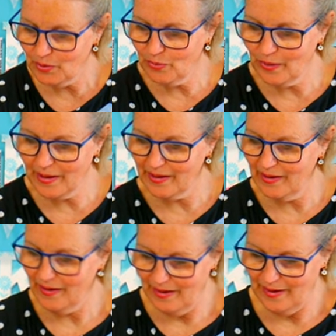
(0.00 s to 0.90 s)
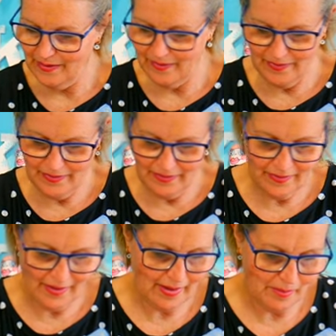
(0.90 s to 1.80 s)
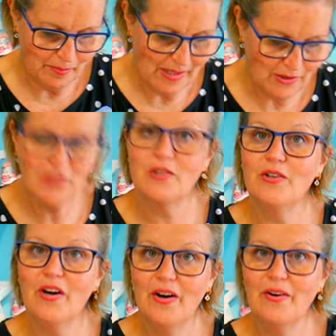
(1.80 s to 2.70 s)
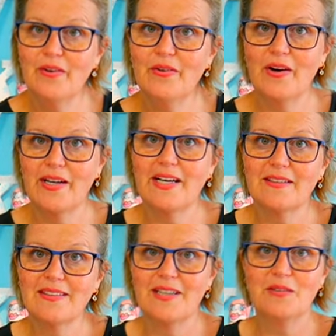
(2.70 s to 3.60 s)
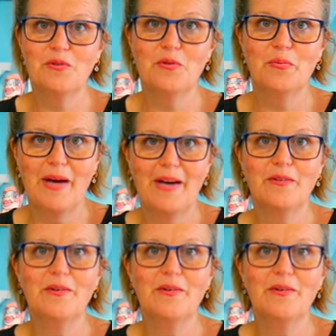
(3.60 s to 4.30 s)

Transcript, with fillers: where they are meant to go on our central panel